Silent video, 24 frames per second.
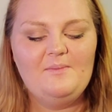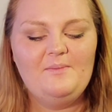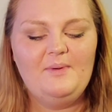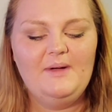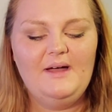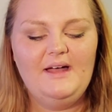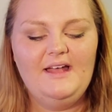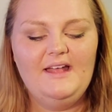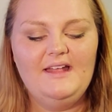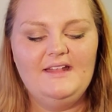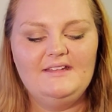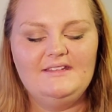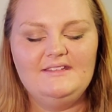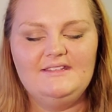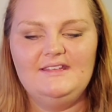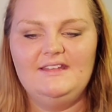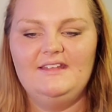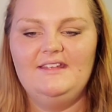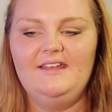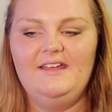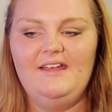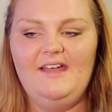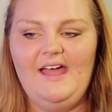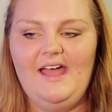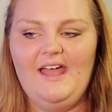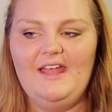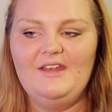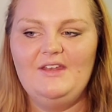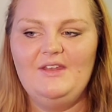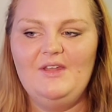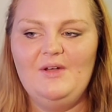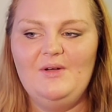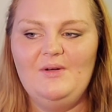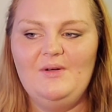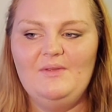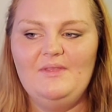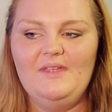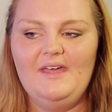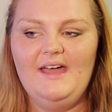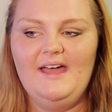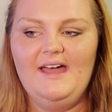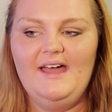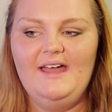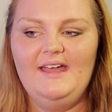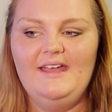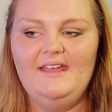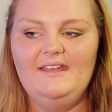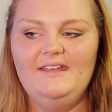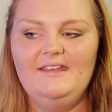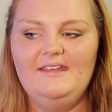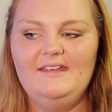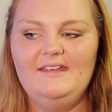but I know that